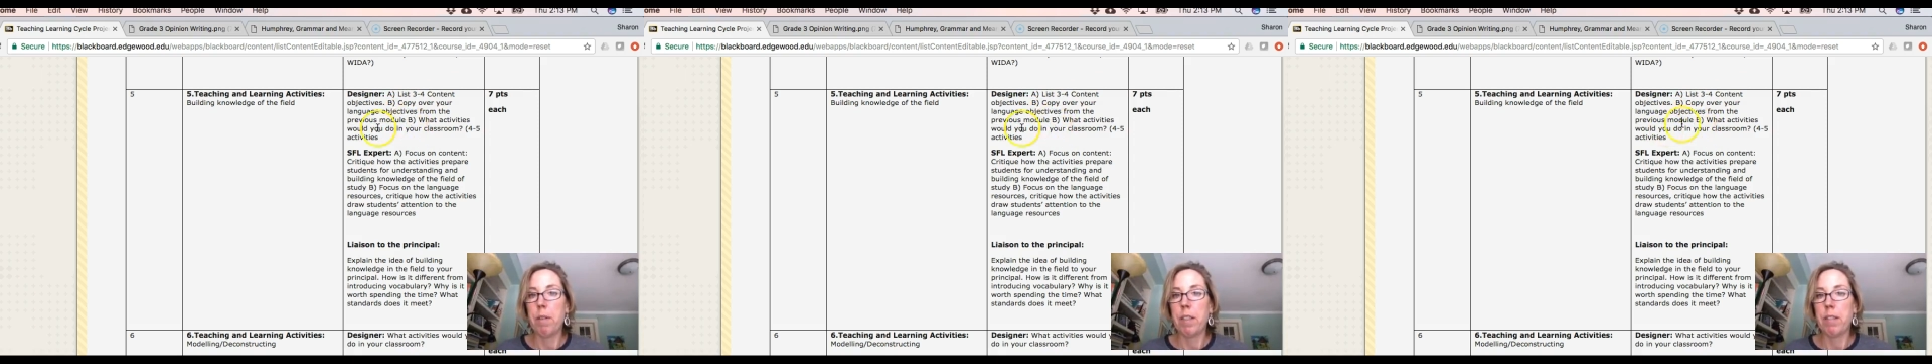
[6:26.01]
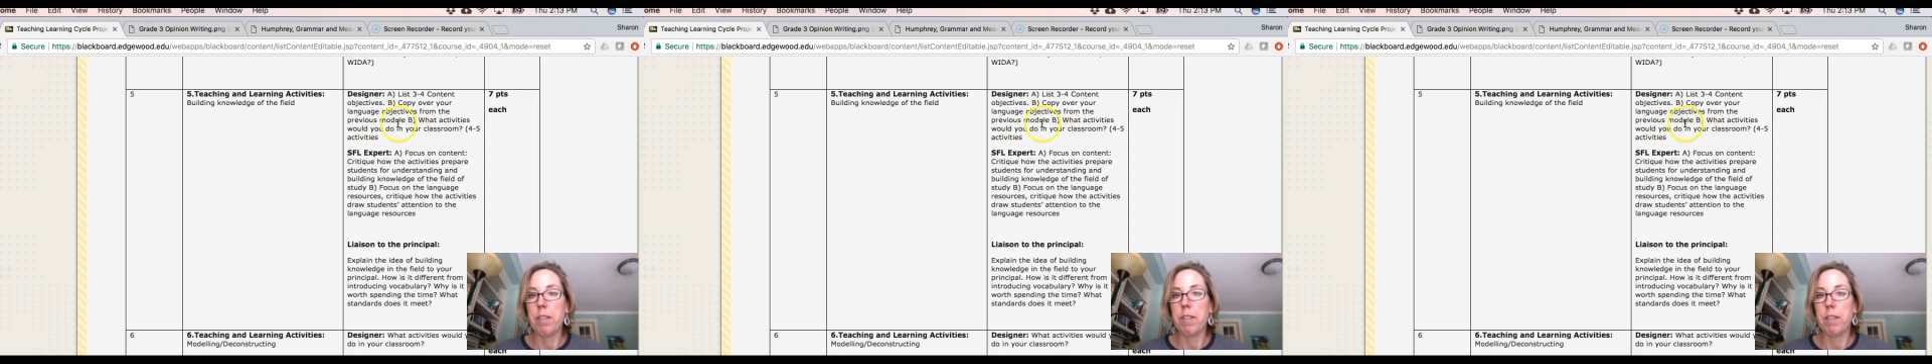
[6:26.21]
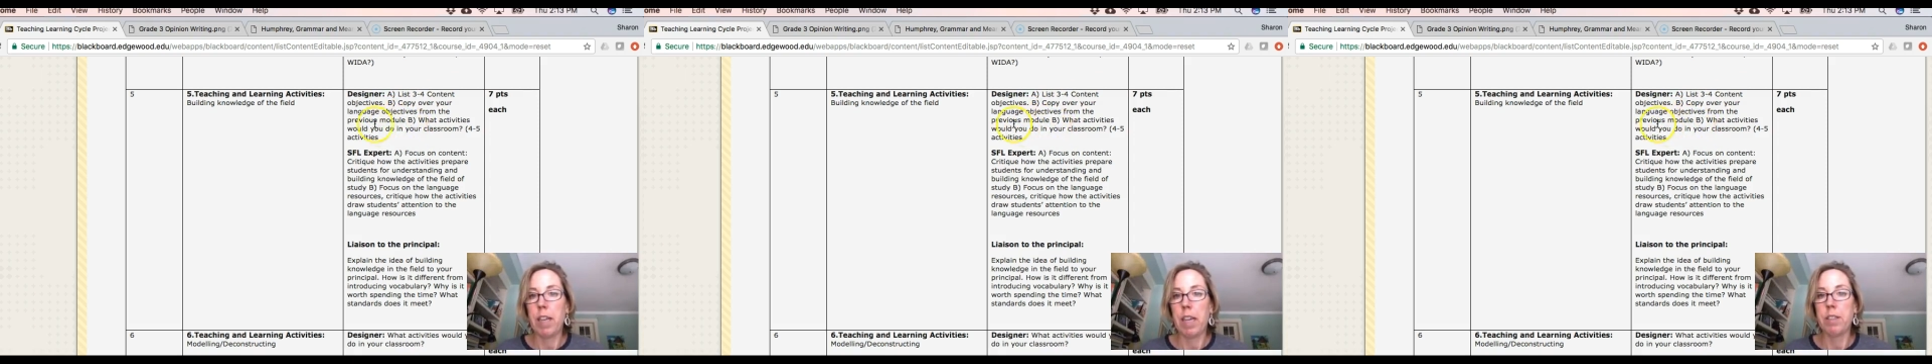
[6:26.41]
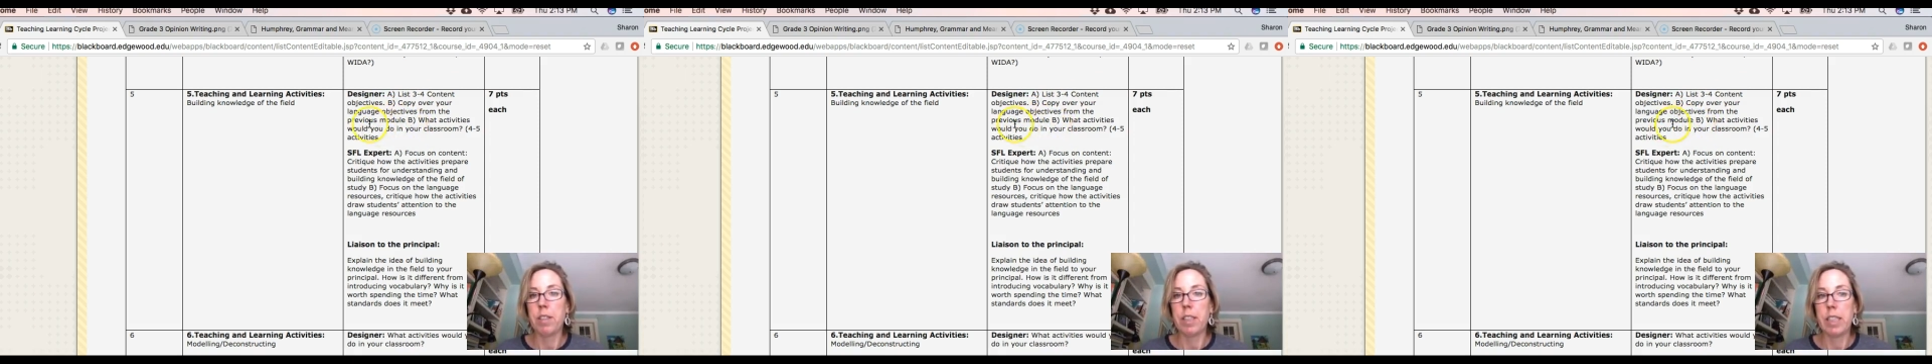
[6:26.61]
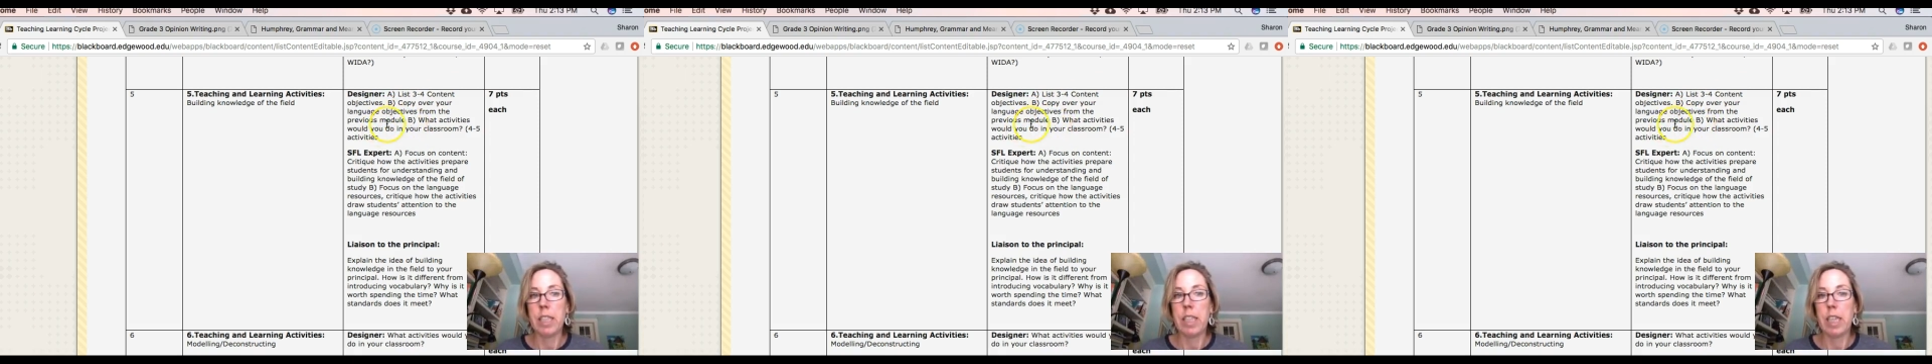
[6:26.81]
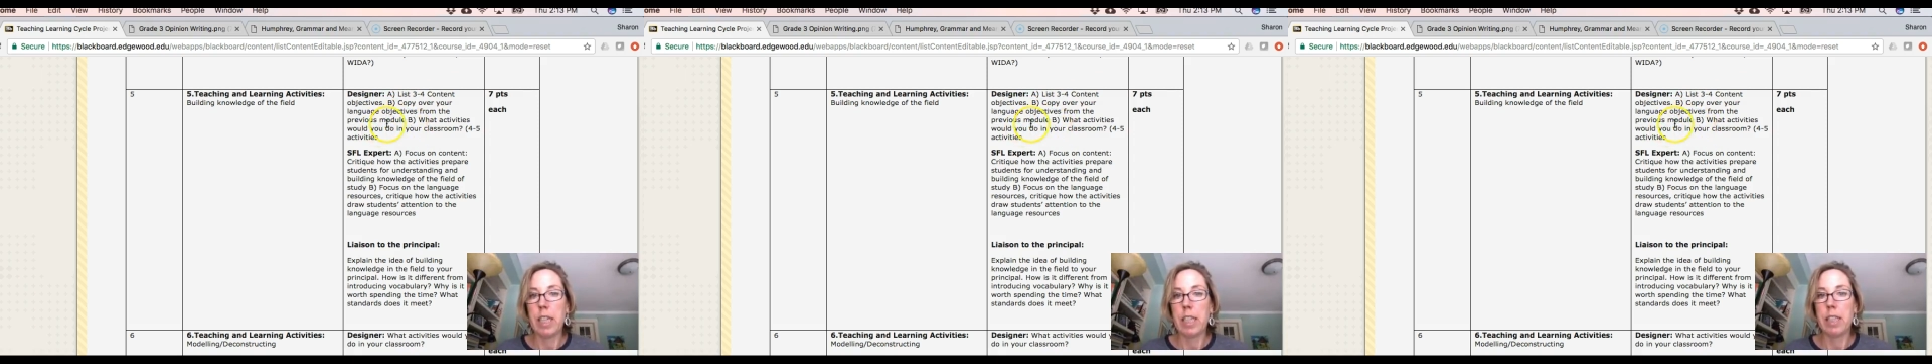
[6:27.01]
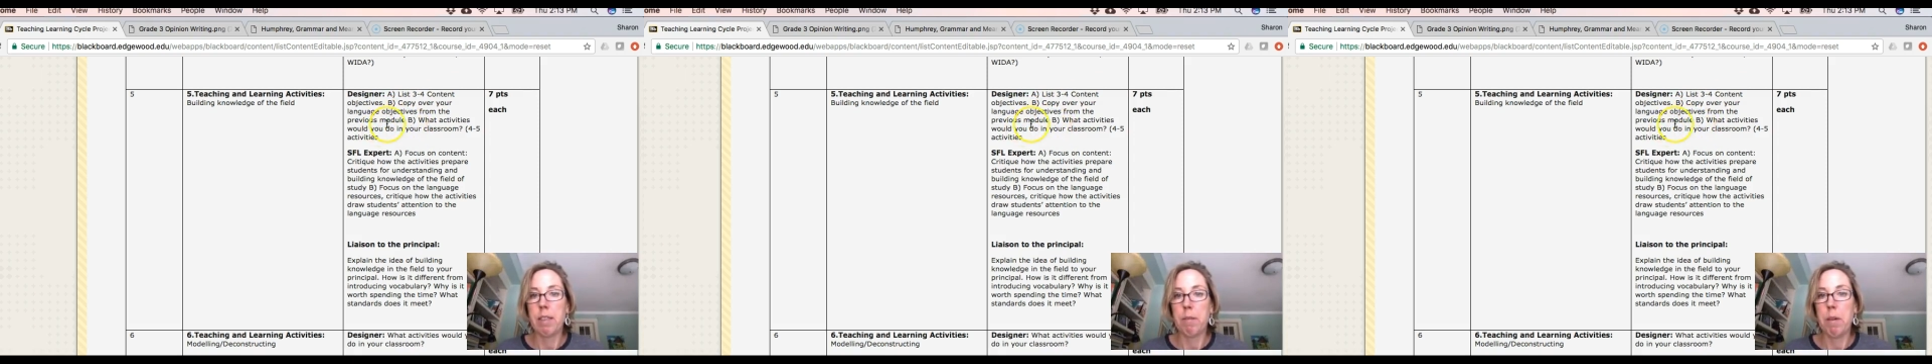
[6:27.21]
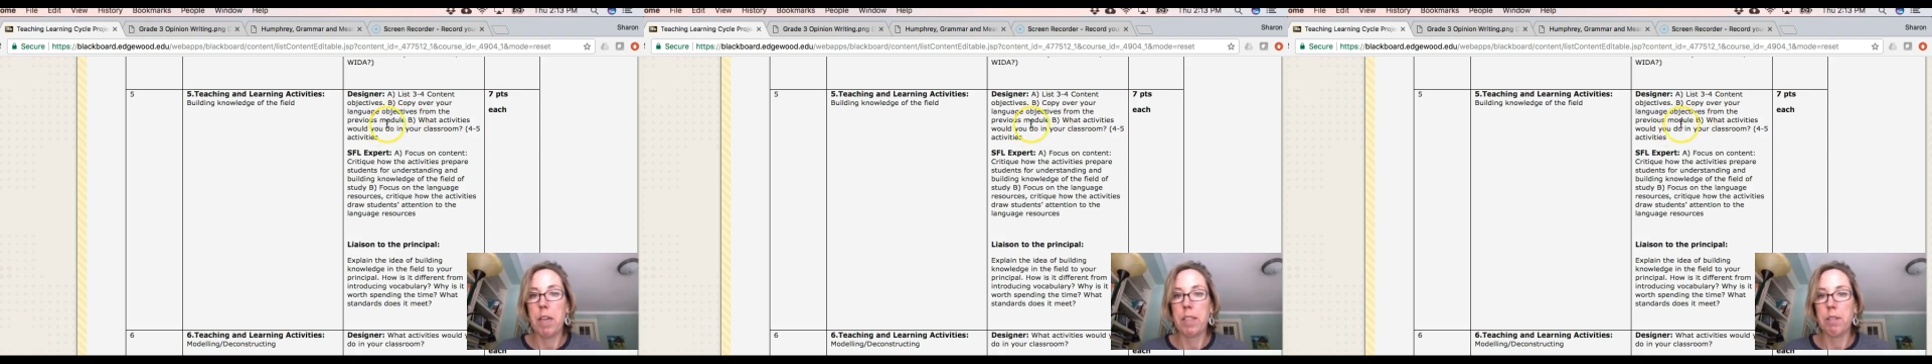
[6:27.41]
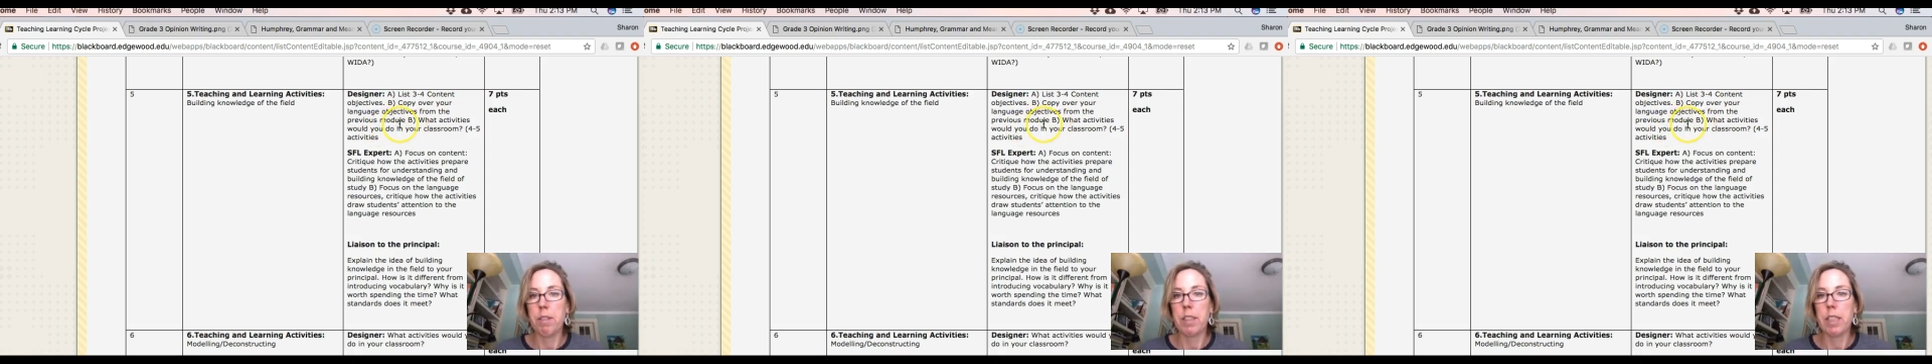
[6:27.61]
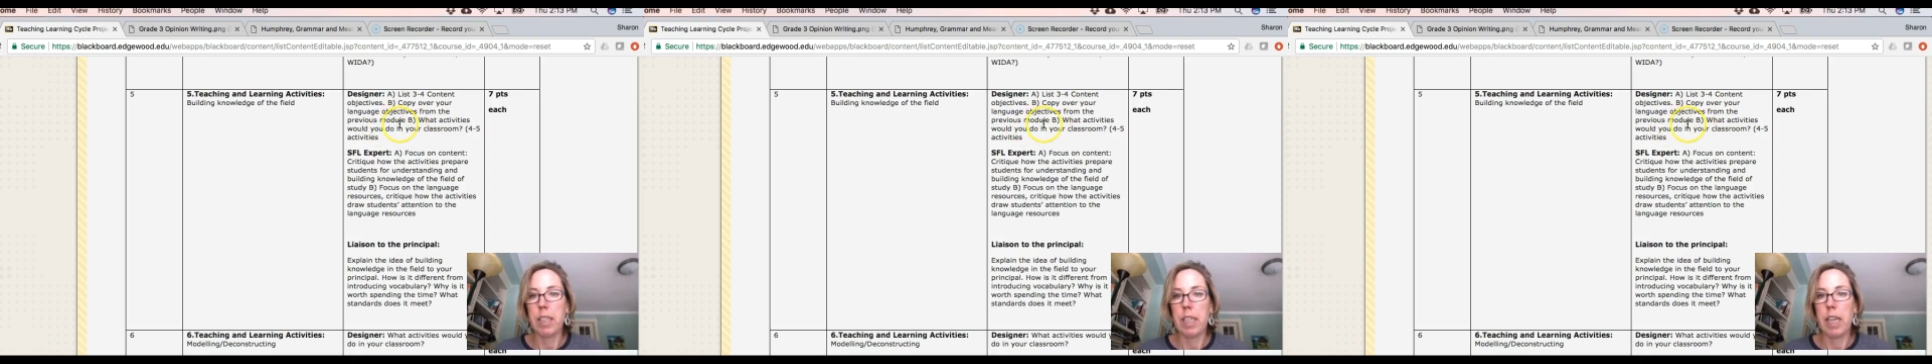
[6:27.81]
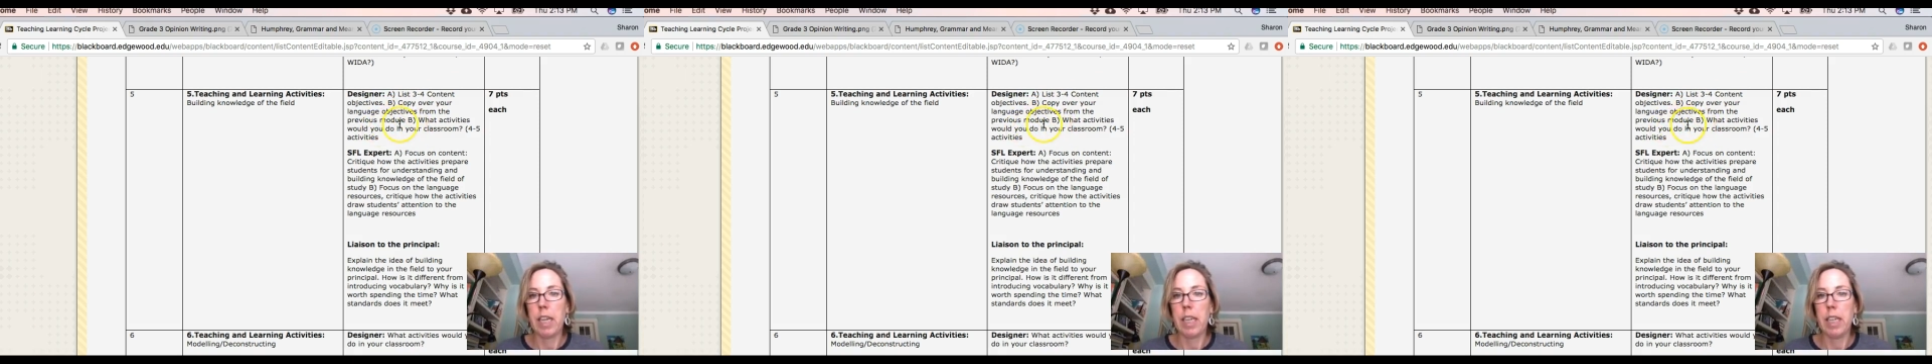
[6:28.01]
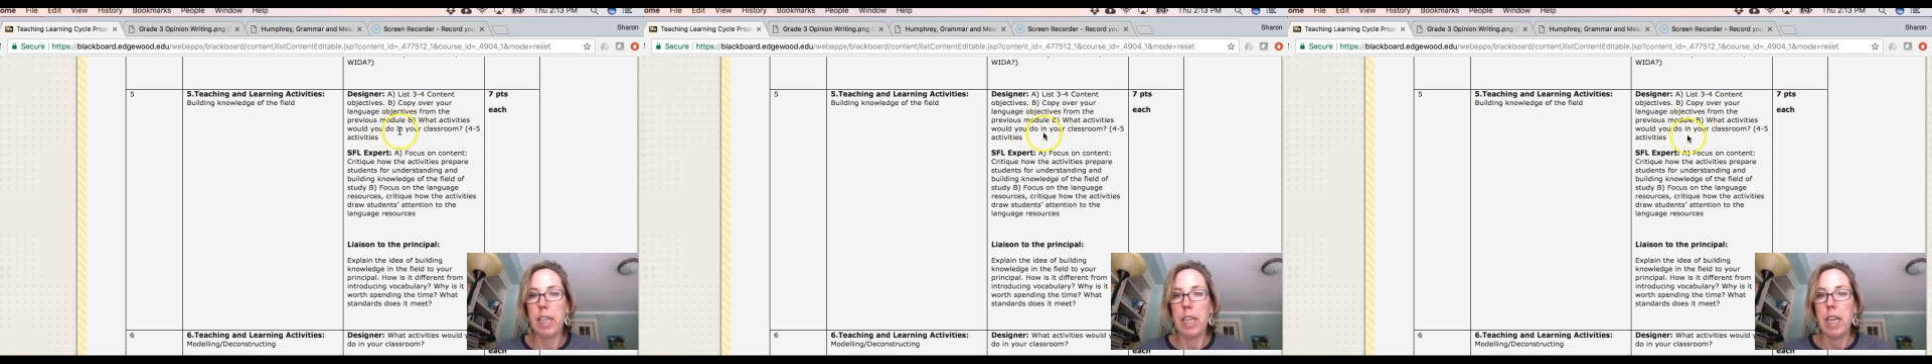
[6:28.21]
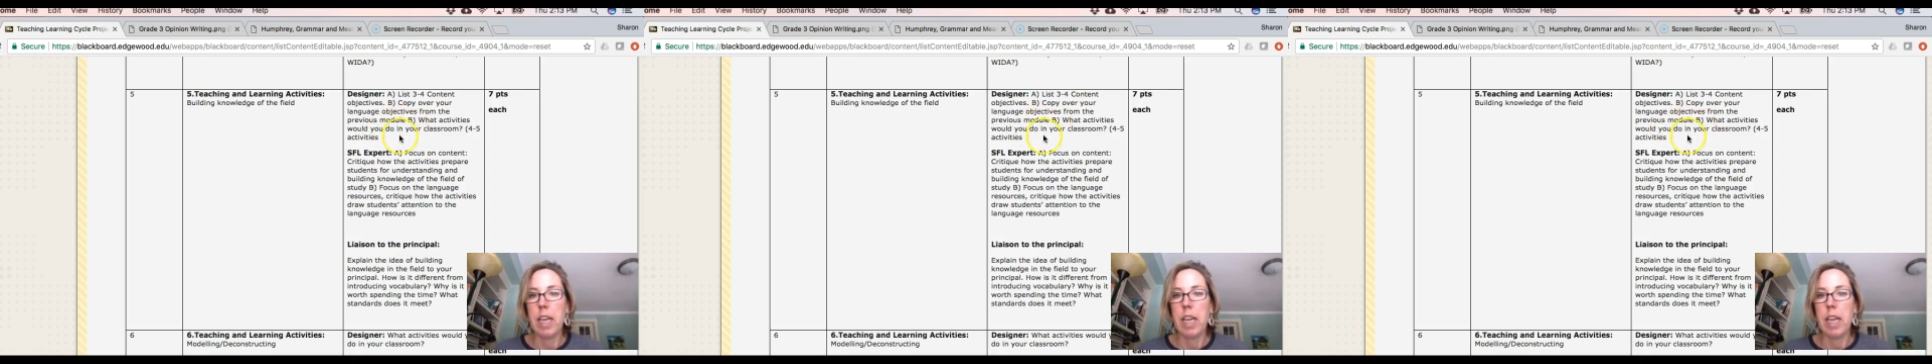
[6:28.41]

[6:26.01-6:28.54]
this is actually today, the module today.